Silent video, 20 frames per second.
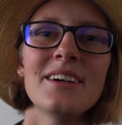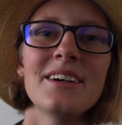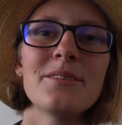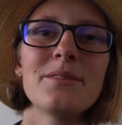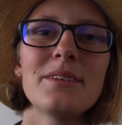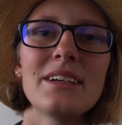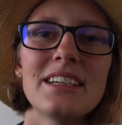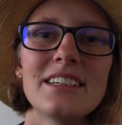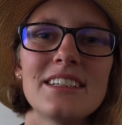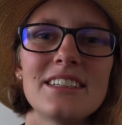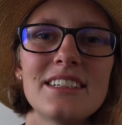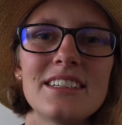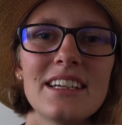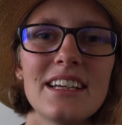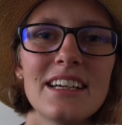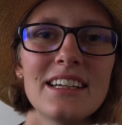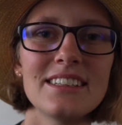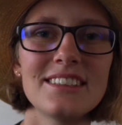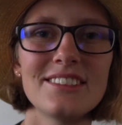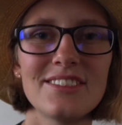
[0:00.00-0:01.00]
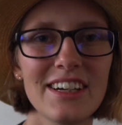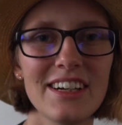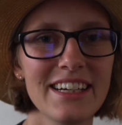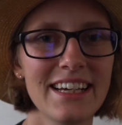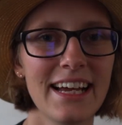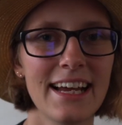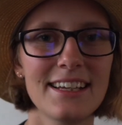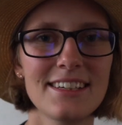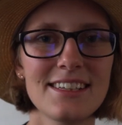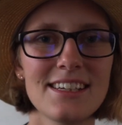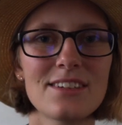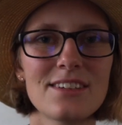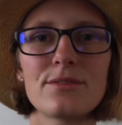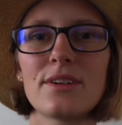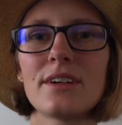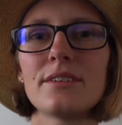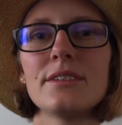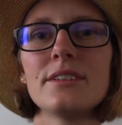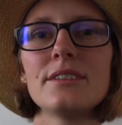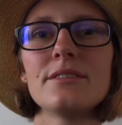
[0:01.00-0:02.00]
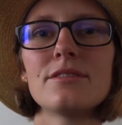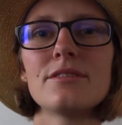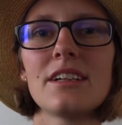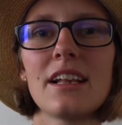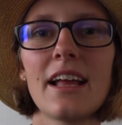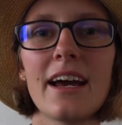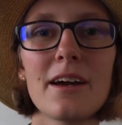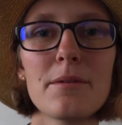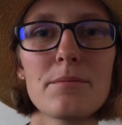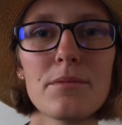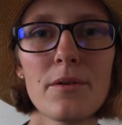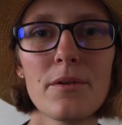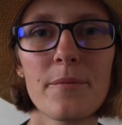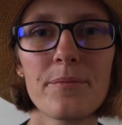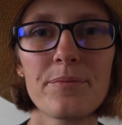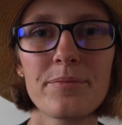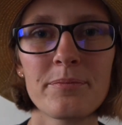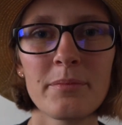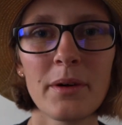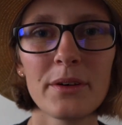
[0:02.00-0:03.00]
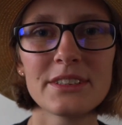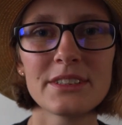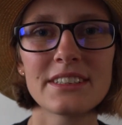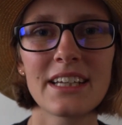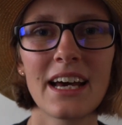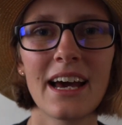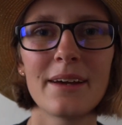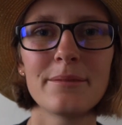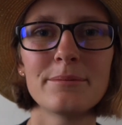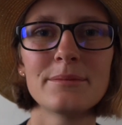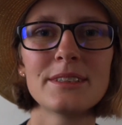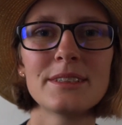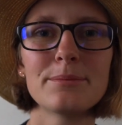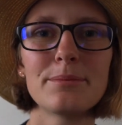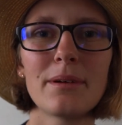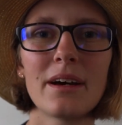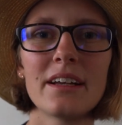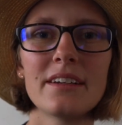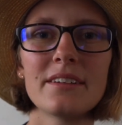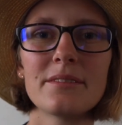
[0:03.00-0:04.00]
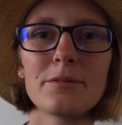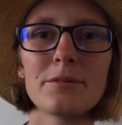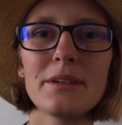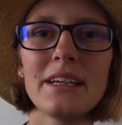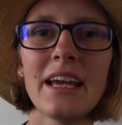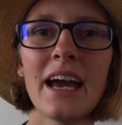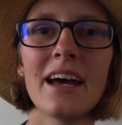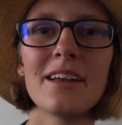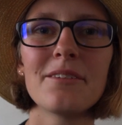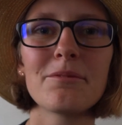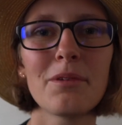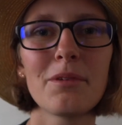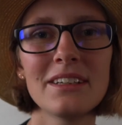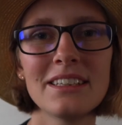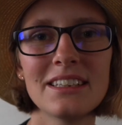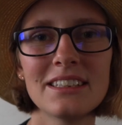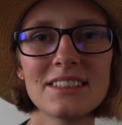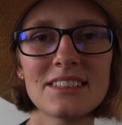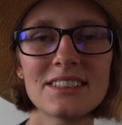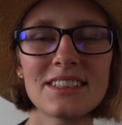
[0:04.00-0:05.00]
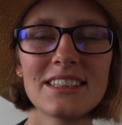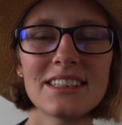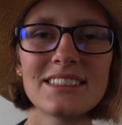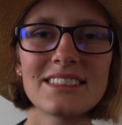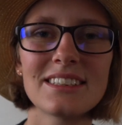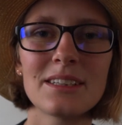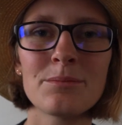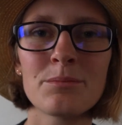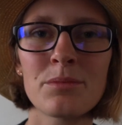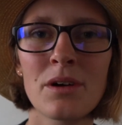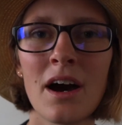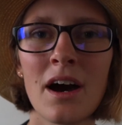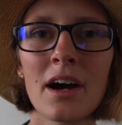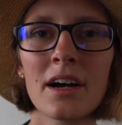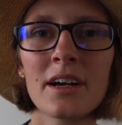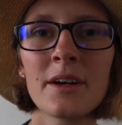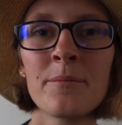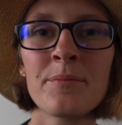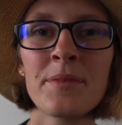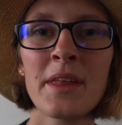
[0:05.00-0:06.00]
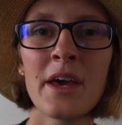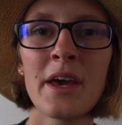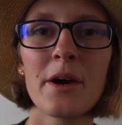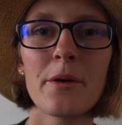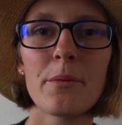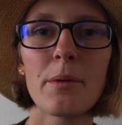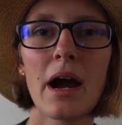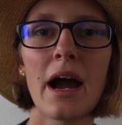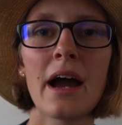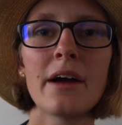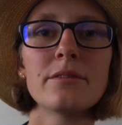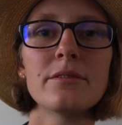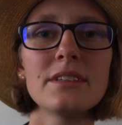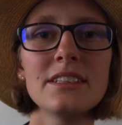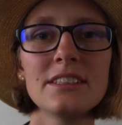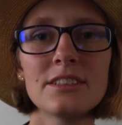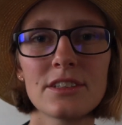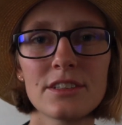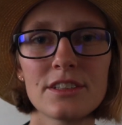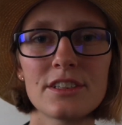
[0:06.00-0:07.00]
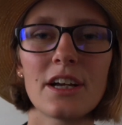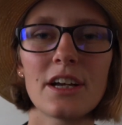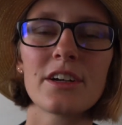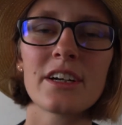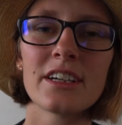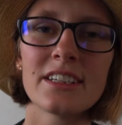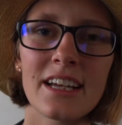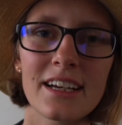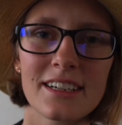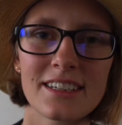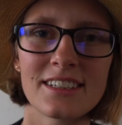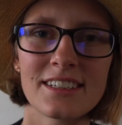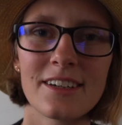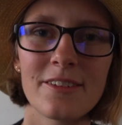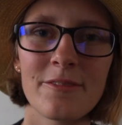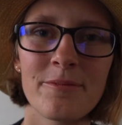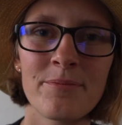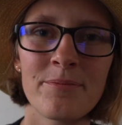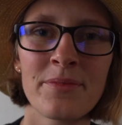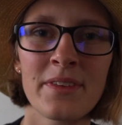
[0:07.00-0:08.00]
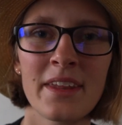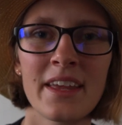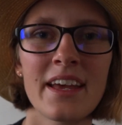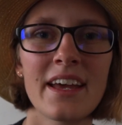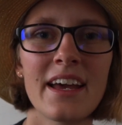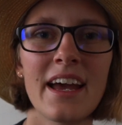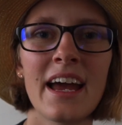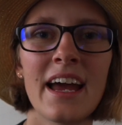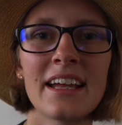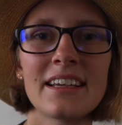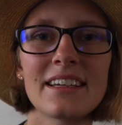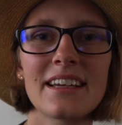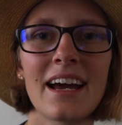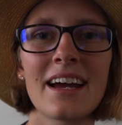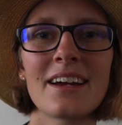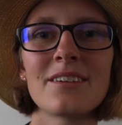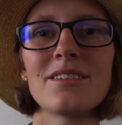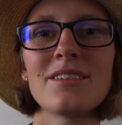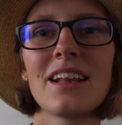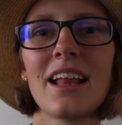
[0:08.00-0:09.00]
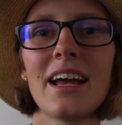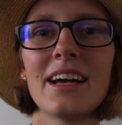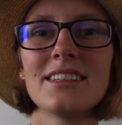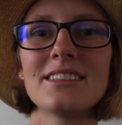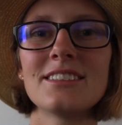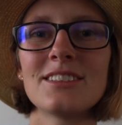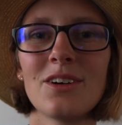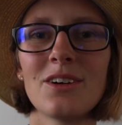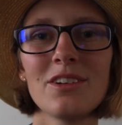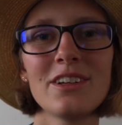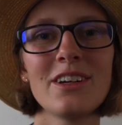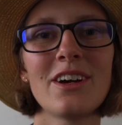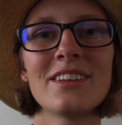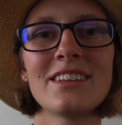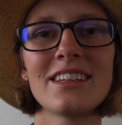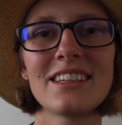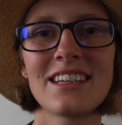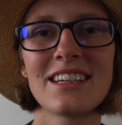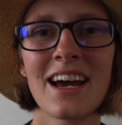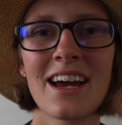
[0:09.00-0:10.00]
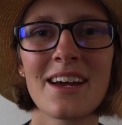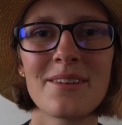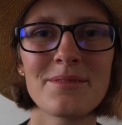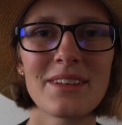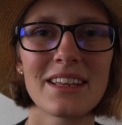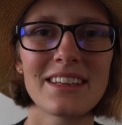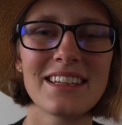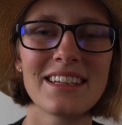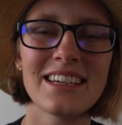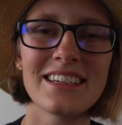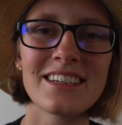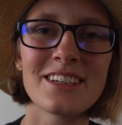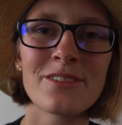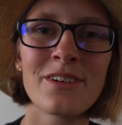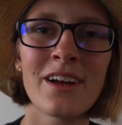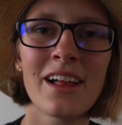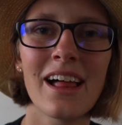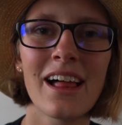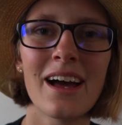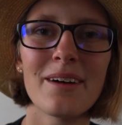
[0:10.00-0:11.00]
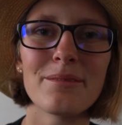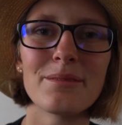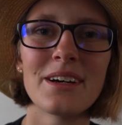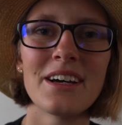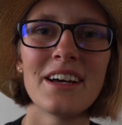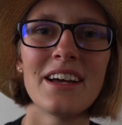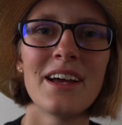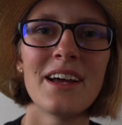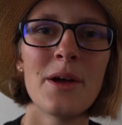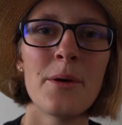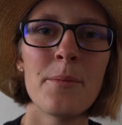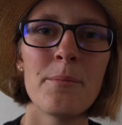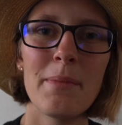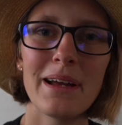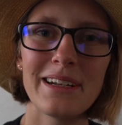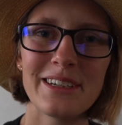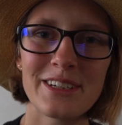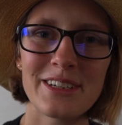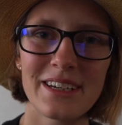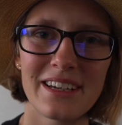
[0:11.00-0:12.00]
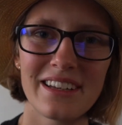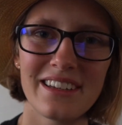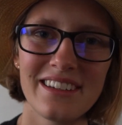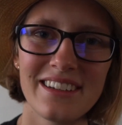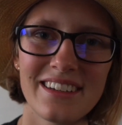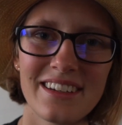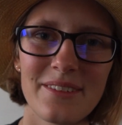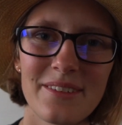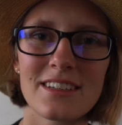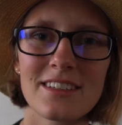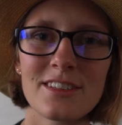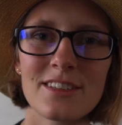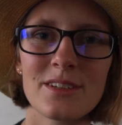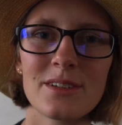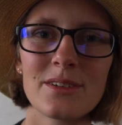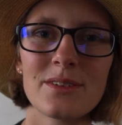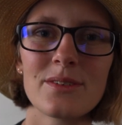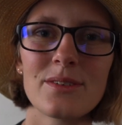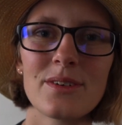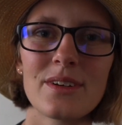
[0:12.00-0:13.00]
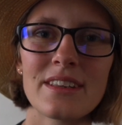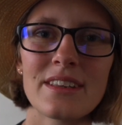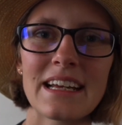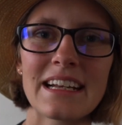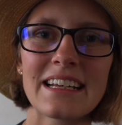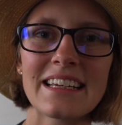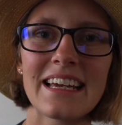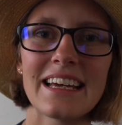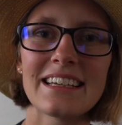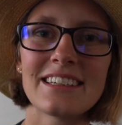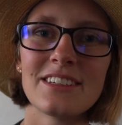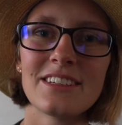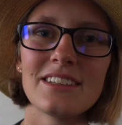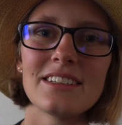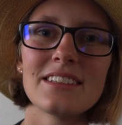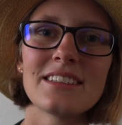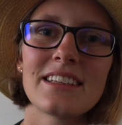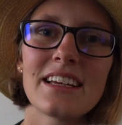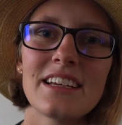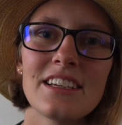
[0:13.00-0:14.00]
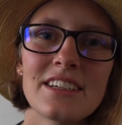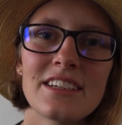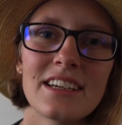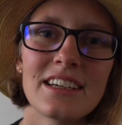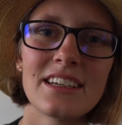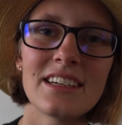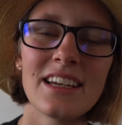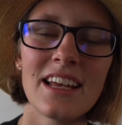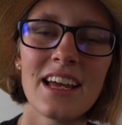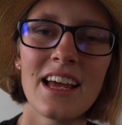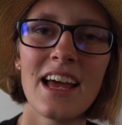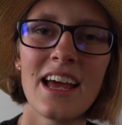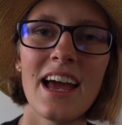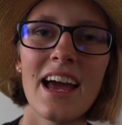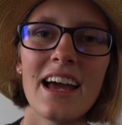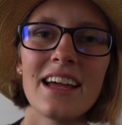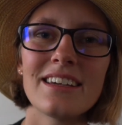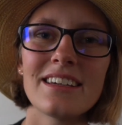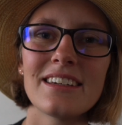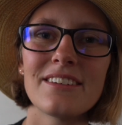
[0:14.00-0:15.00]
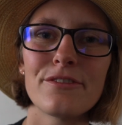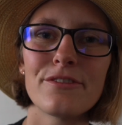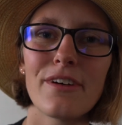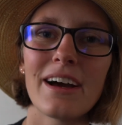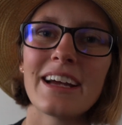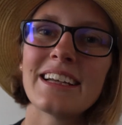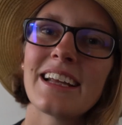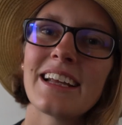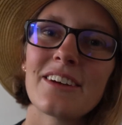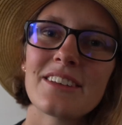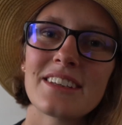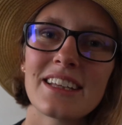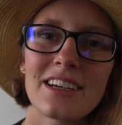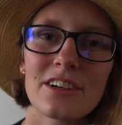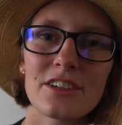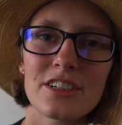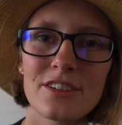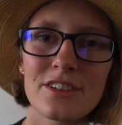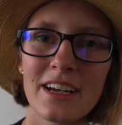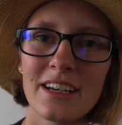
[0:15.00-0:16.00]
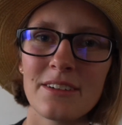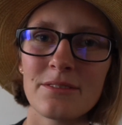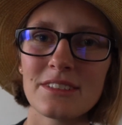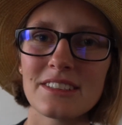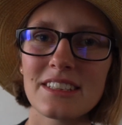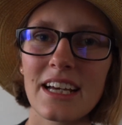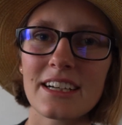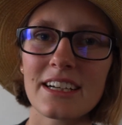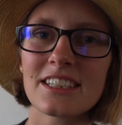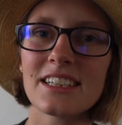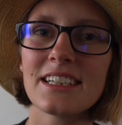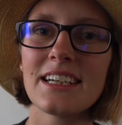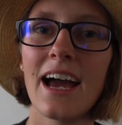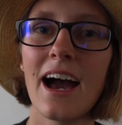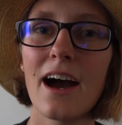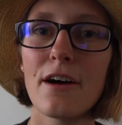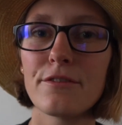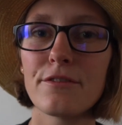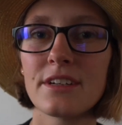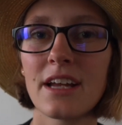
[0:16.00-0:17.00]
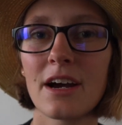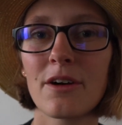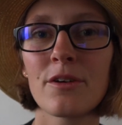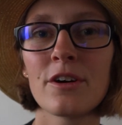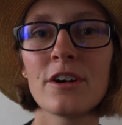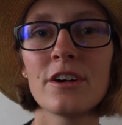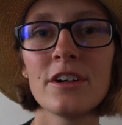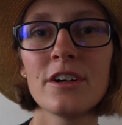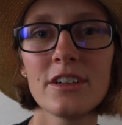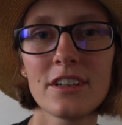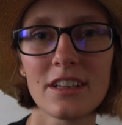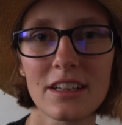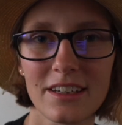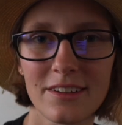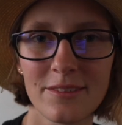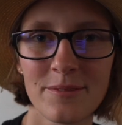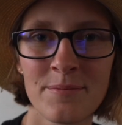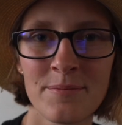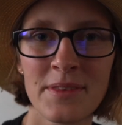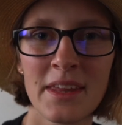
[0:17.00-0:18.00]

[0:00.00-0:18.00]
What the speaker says: which is very handy and very reliable most times, but we had one instance in Prague where I researched our connection and I relied solely on the time that the Interrail app mentioned, just to then get to the station and find out that our train was actually half an hour early.